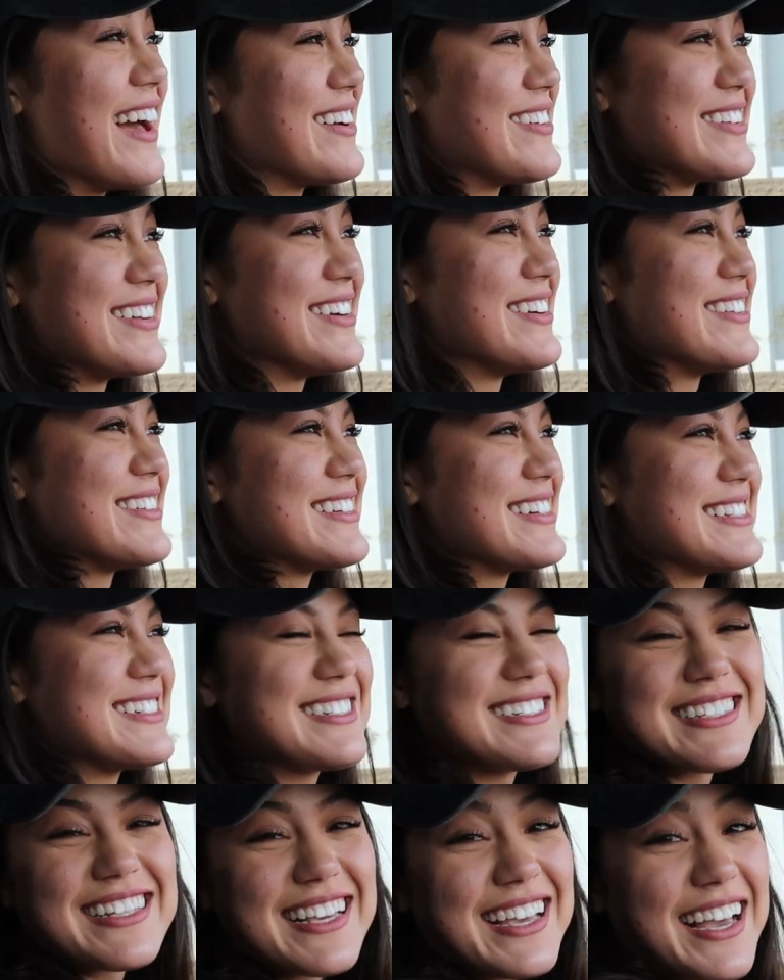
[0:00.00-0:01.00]
I don't know, it
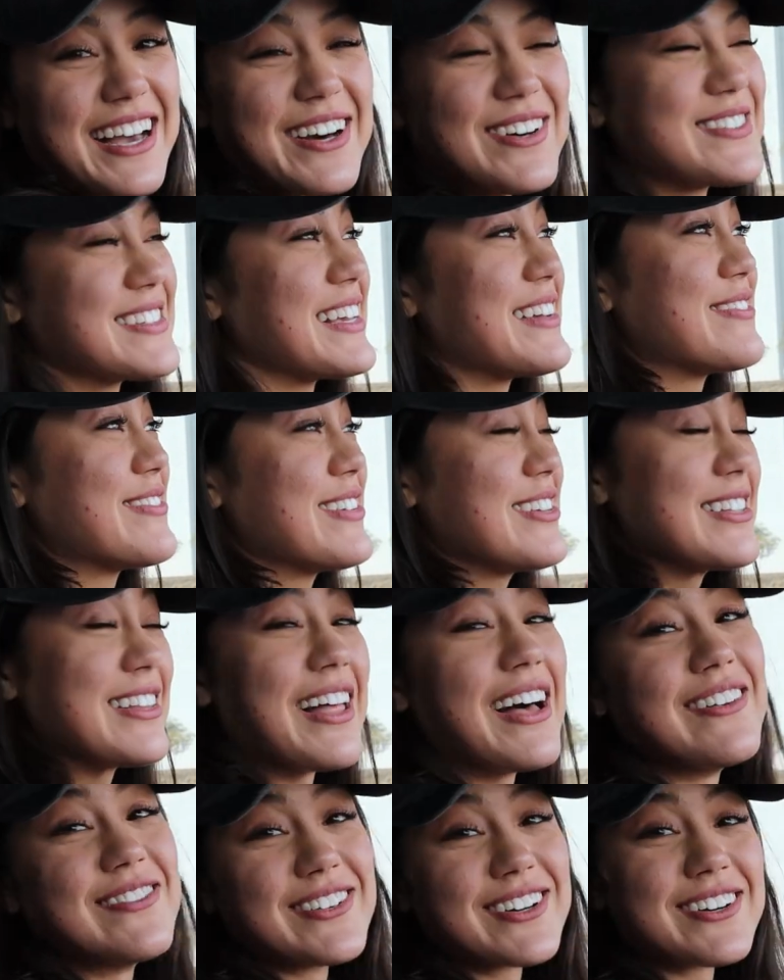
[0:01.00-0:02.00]
just, it helps. I feel a
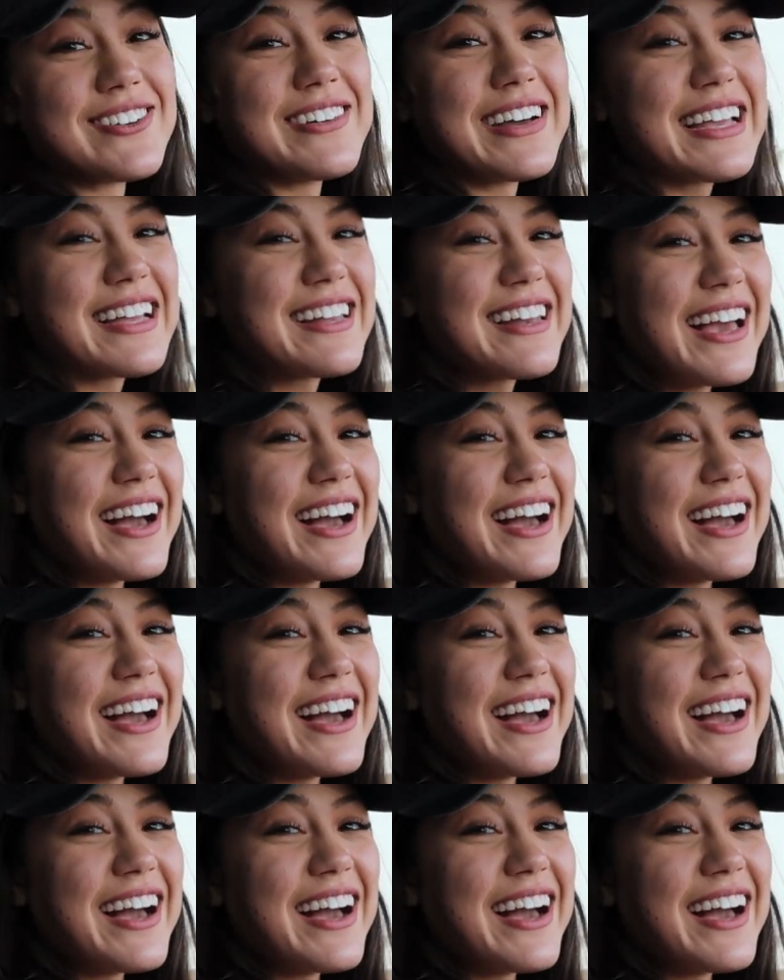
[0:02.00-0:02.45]
lot more awake